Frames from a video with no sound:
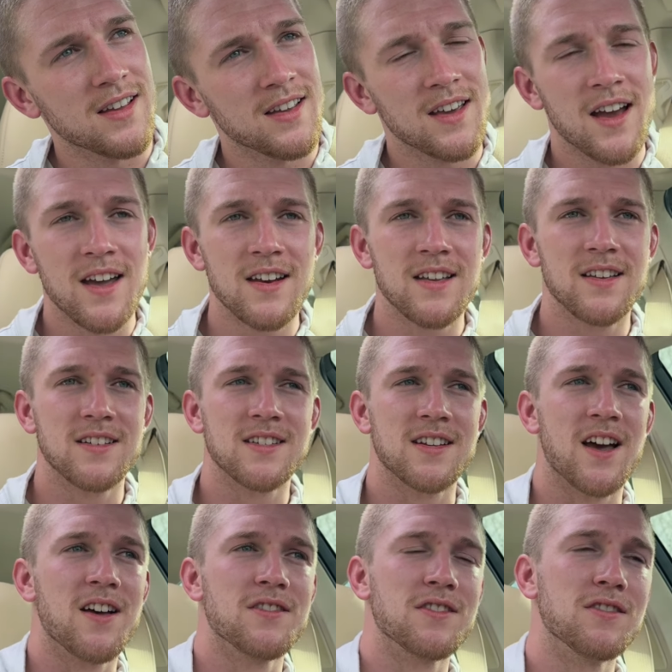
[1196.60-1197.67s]
kind of
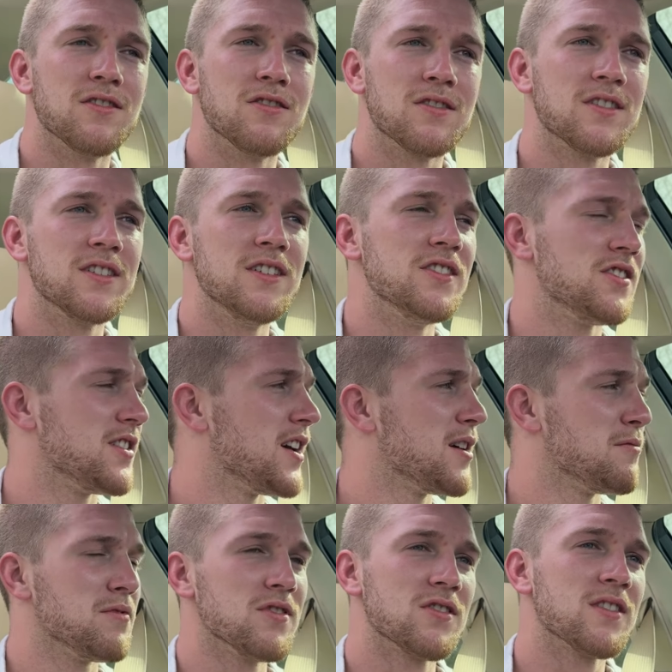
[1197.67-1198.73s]
sounds a little
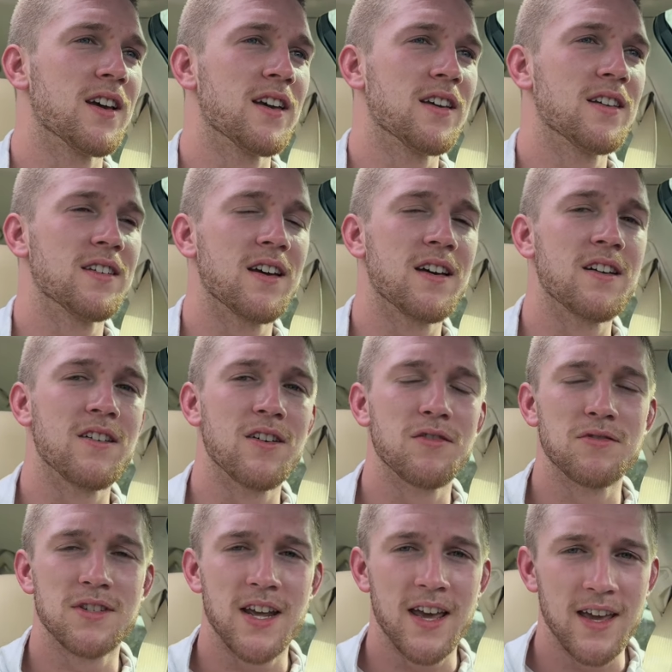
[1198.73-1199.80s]
cliche, just like, I don't
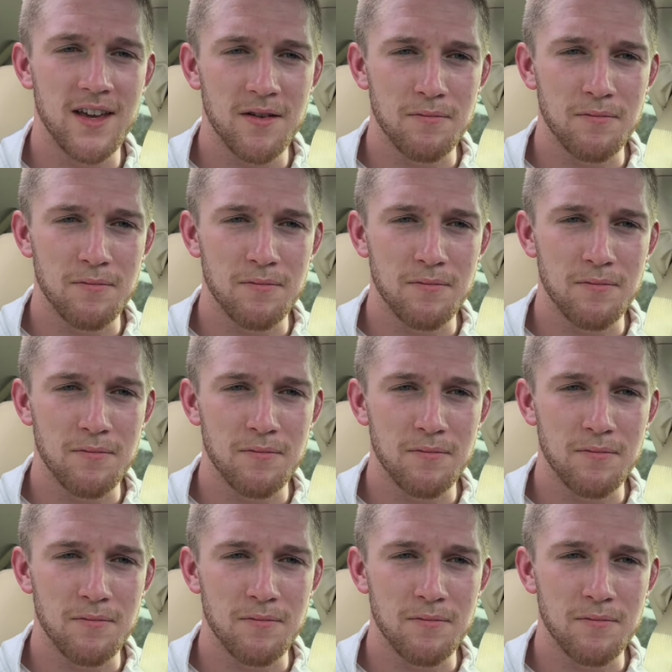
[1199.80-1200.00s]
know, take a